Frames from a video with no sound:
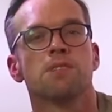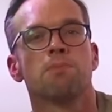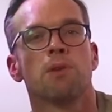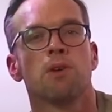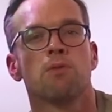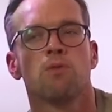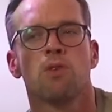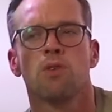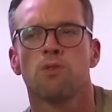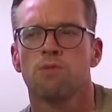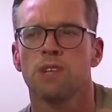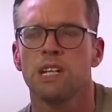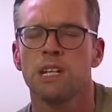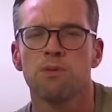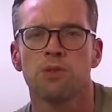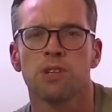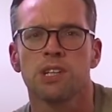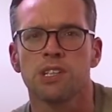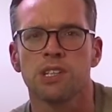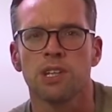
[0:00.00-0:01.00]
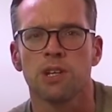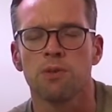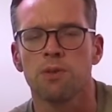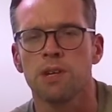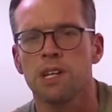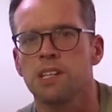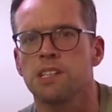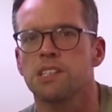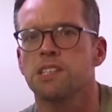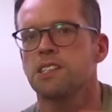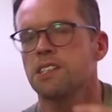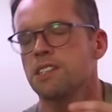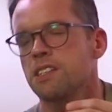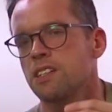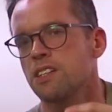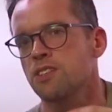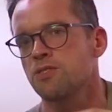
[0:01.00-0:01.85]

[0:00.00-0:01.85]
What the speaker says: but what I really want to do is